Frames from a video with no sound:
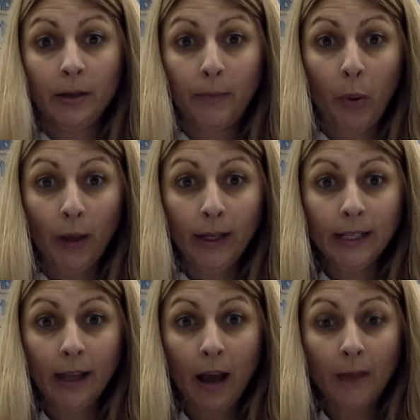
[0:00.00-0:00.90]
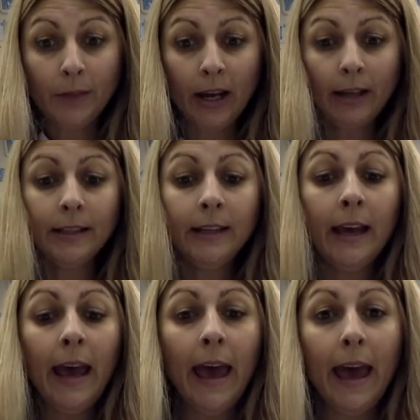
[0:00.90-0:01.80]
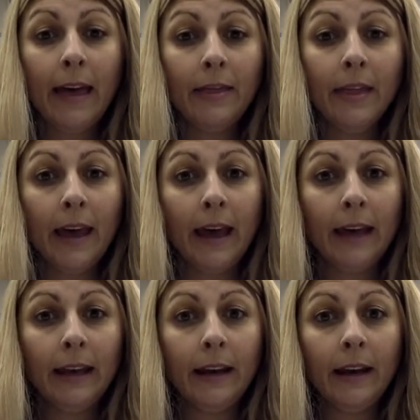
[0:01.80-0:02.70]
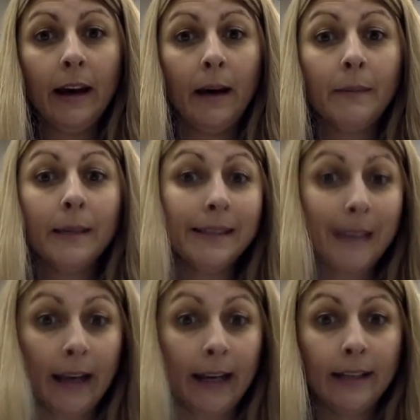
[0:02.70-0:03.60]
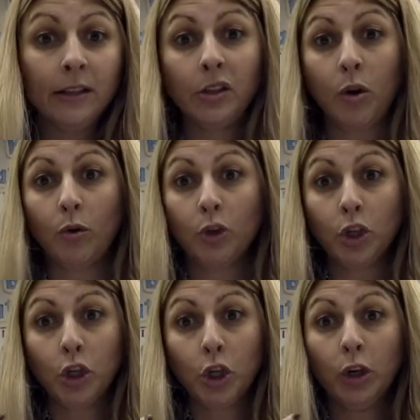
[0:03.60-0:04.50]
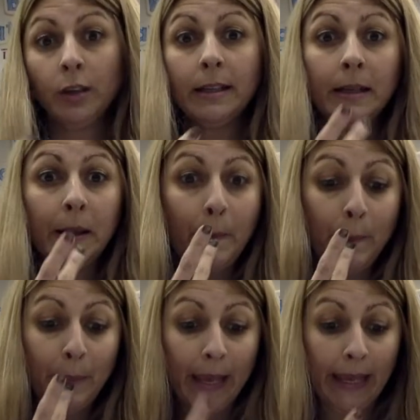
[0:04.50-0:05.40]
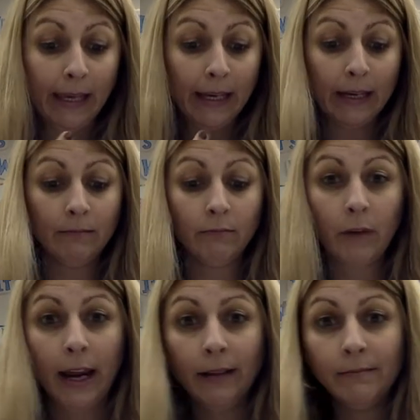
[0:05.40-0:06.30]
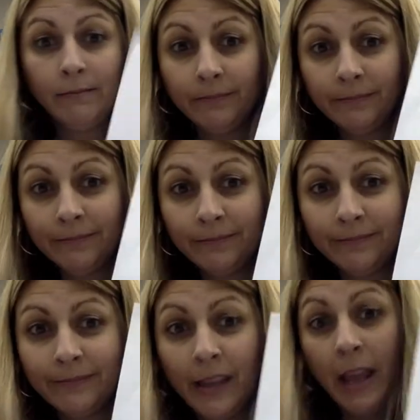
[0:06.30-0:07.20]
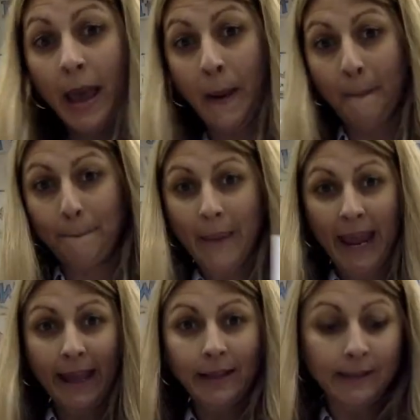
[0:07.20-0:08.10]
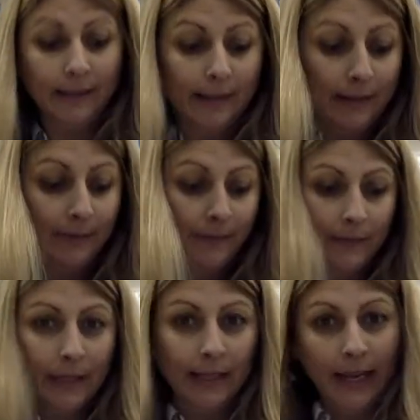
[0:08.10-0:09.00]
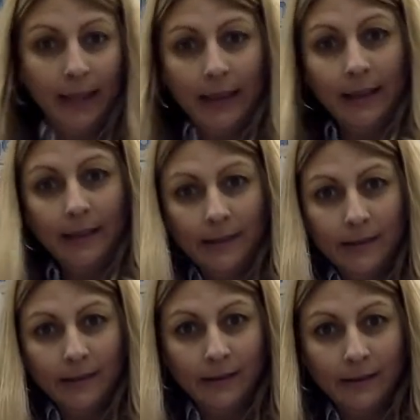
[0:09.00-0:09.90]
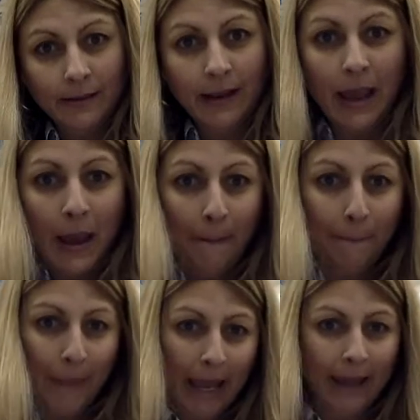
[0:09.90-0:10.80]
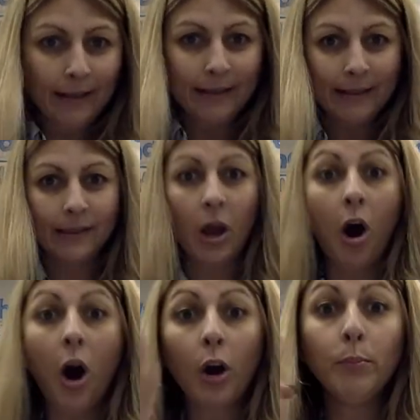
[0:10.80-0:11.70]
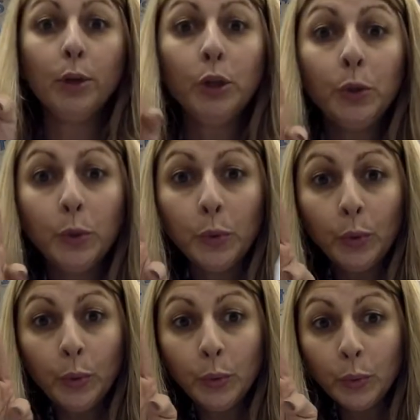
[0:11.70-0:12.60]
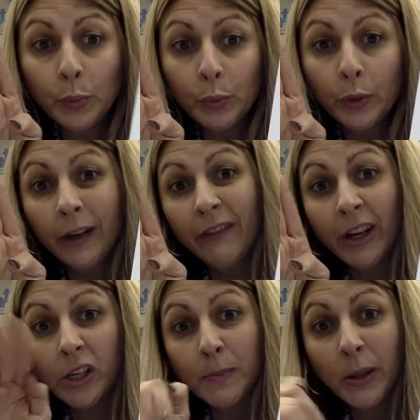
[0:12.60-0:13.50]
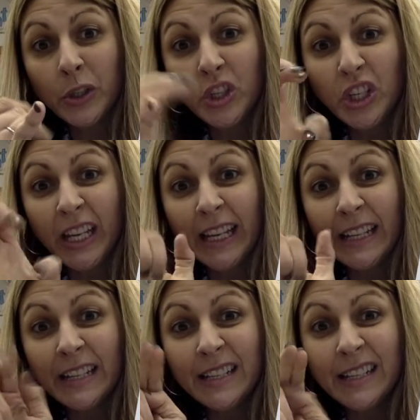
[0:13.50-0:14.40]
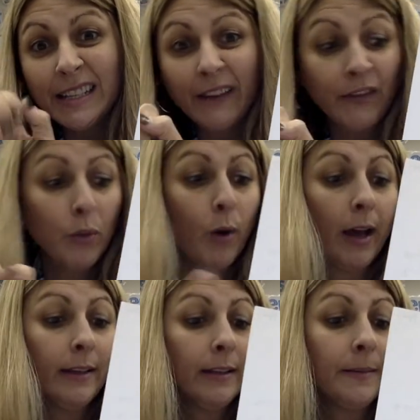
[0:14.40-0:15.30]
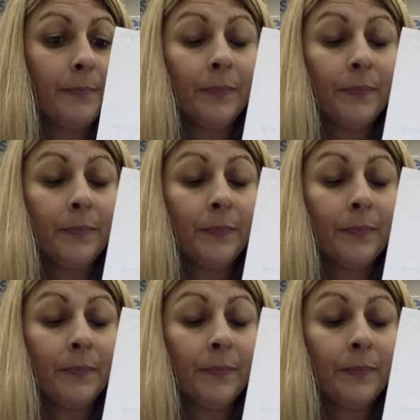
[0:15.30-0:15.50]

point to the object and then sign it. So shirt, pink, right? Pants is like this. Pants are blue. You could fingerspell jeans if you want.